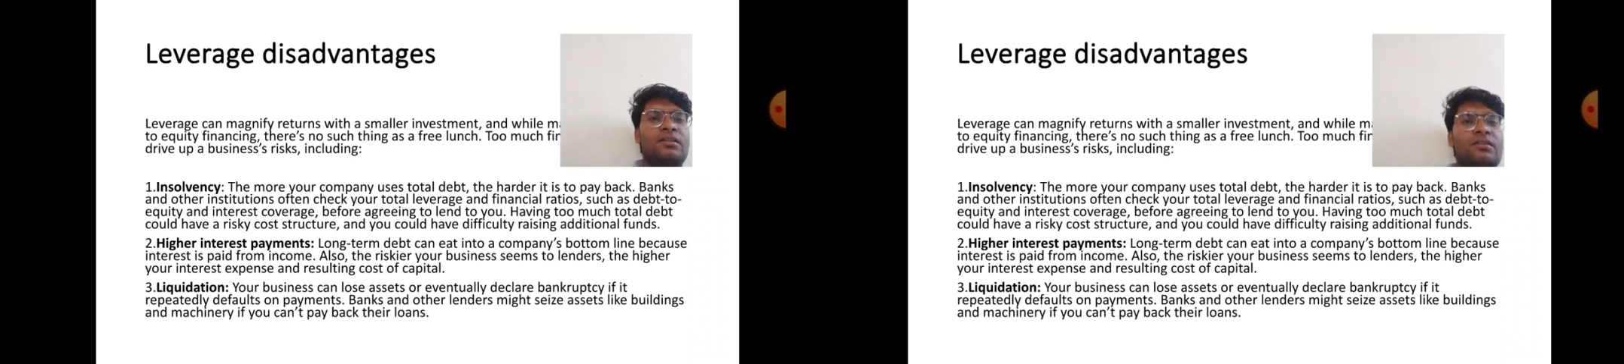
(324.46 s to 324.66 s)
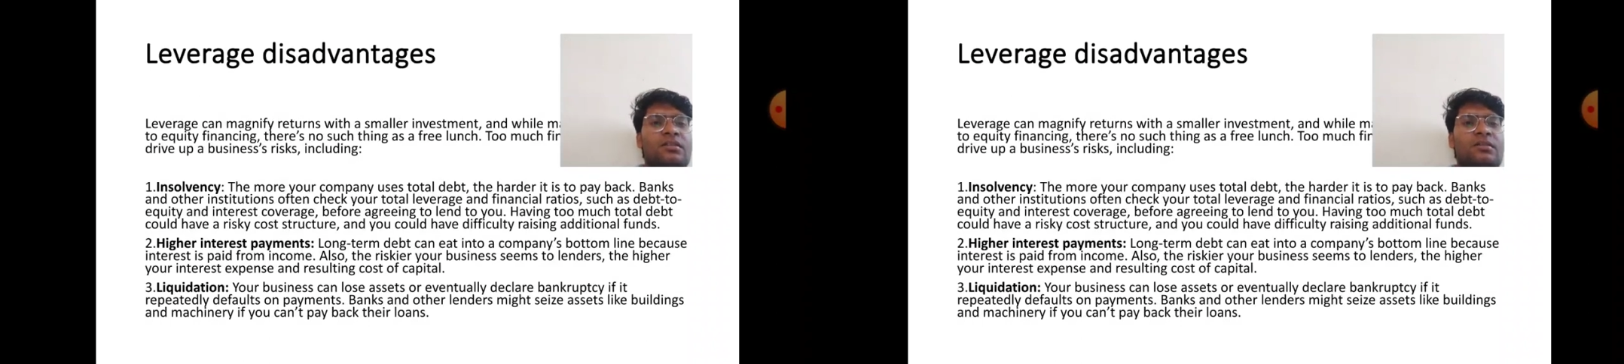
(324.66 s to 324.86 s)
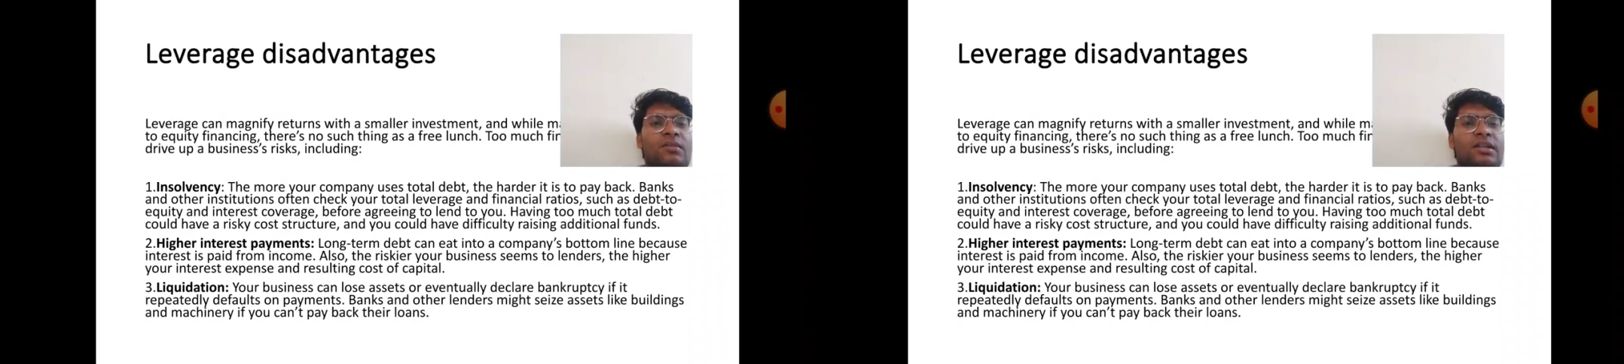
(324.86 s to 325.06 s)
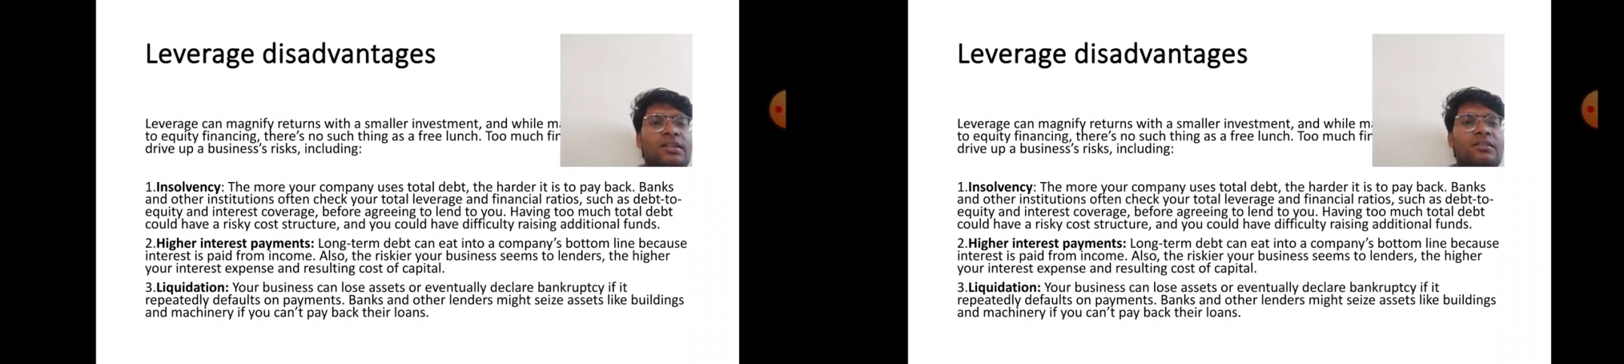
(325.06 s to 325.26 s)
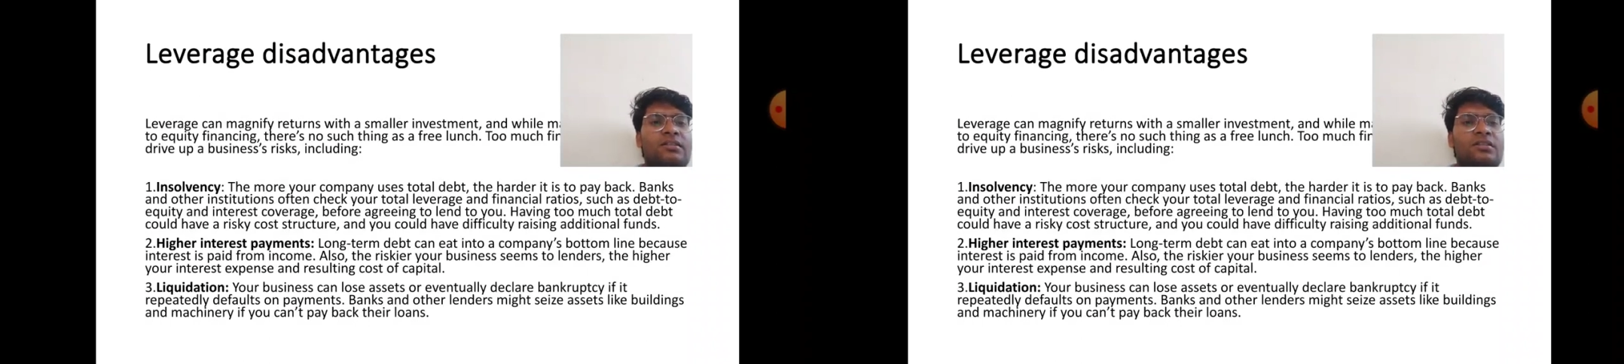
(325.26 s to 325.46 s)
The bank
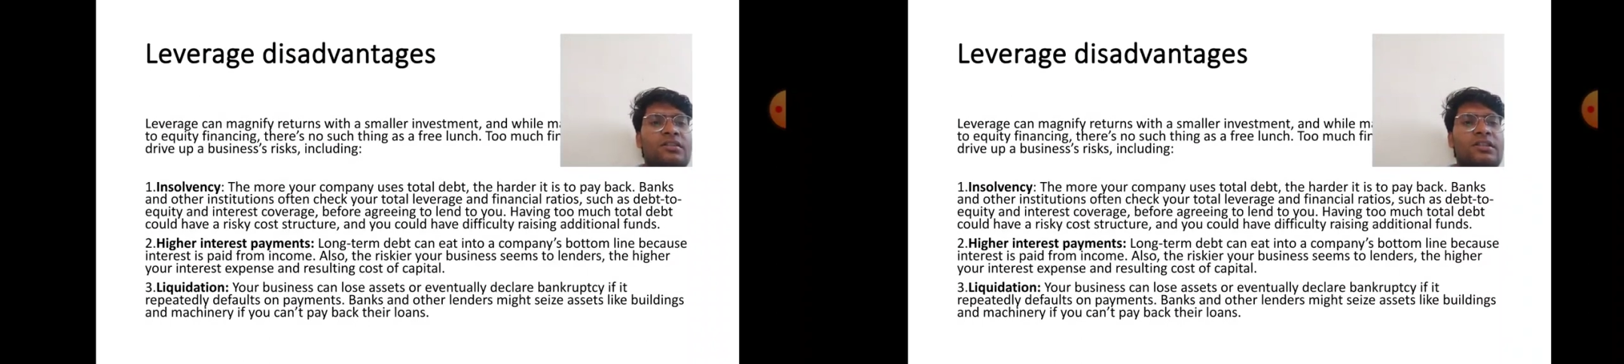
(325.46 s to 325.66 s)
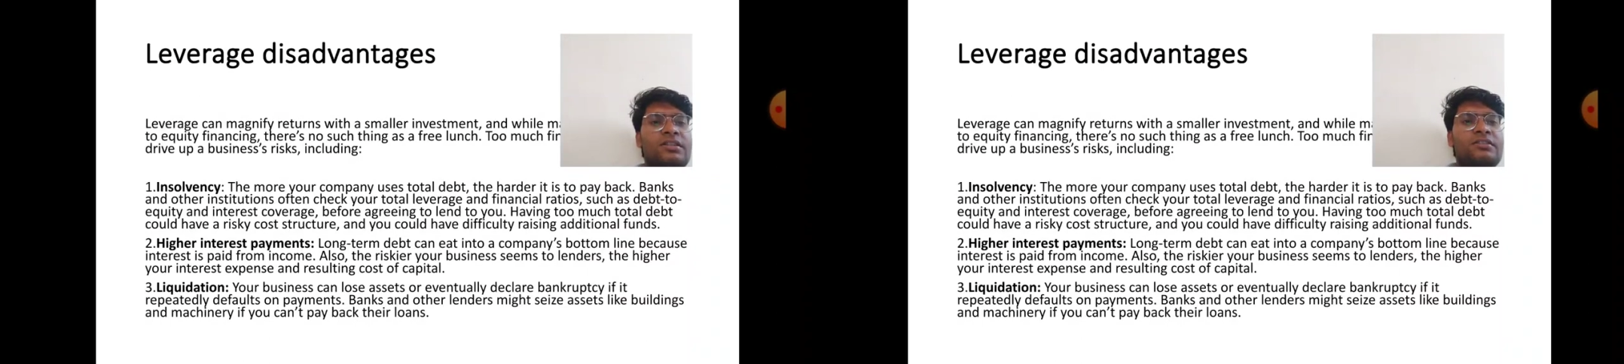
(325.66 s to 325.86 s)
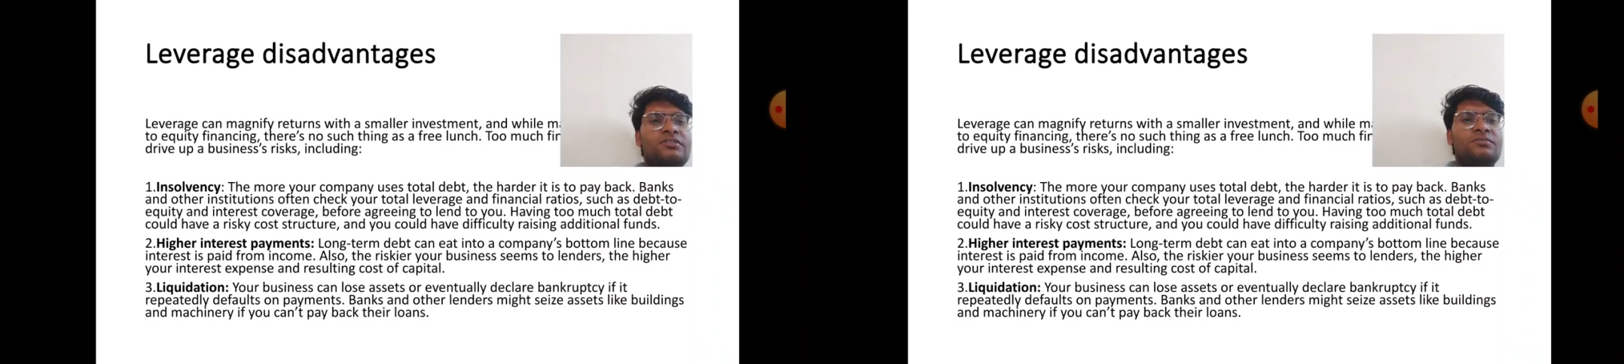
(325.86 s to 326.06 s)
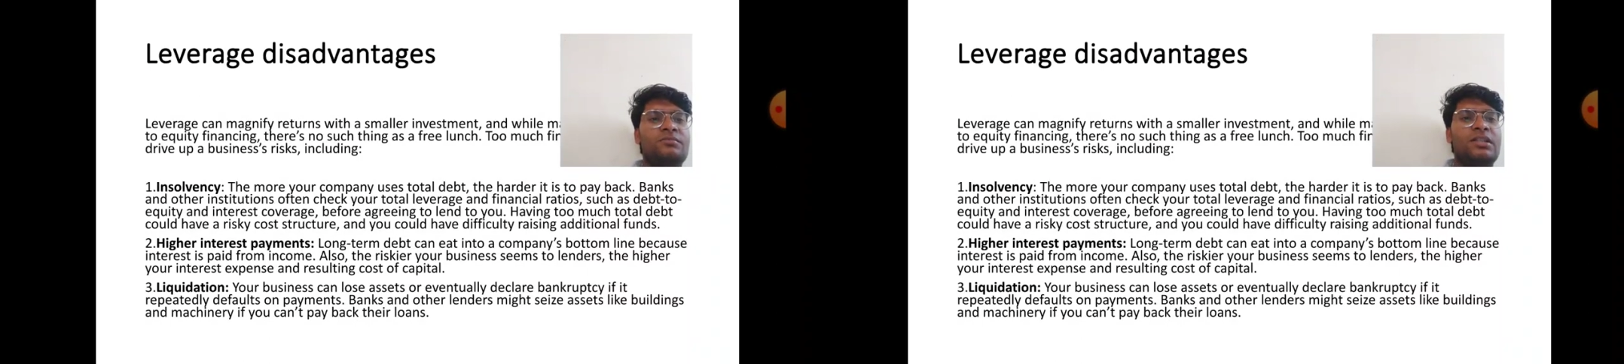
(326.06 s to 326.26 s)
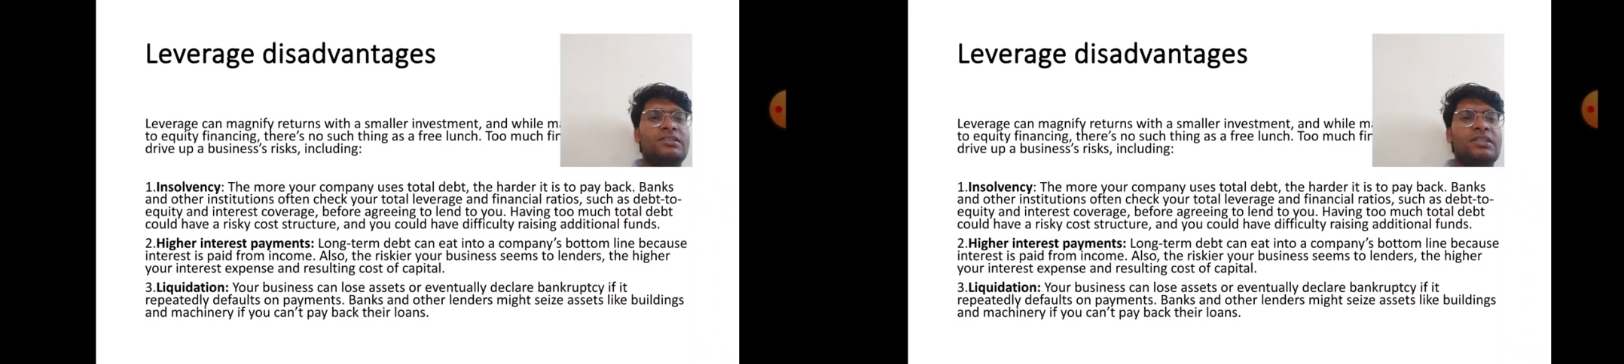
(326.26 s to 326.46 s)
and other leaders might